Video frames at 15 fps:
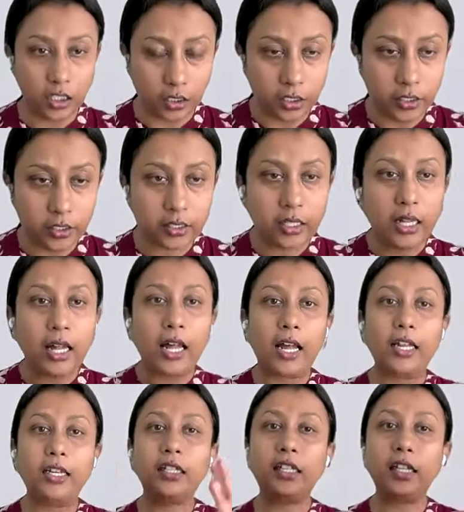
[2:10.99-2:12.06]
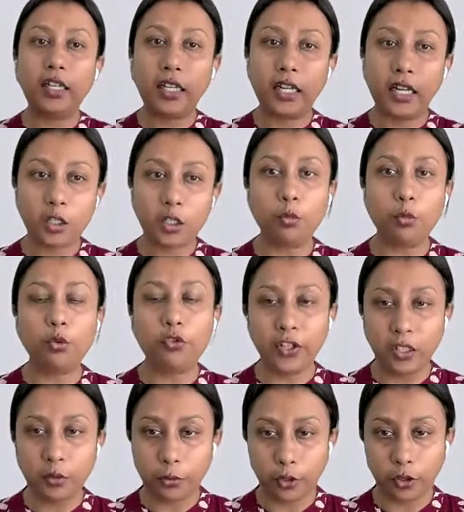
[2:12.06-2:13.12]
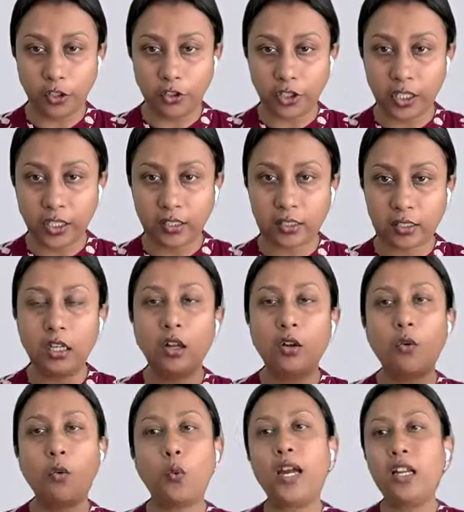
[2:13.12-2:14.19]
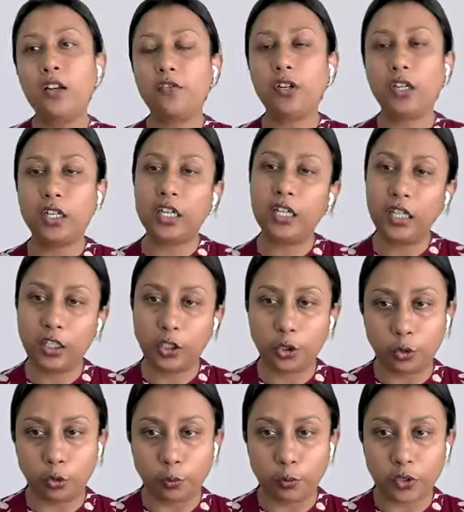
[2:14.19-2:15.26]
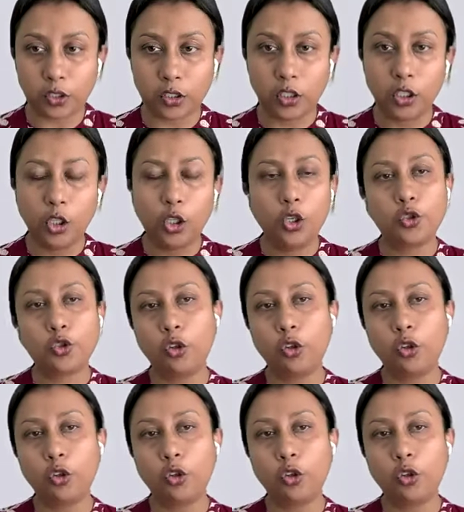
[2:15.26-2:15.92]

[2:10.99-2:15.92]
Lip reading: gears, and create moving projects while working in groups.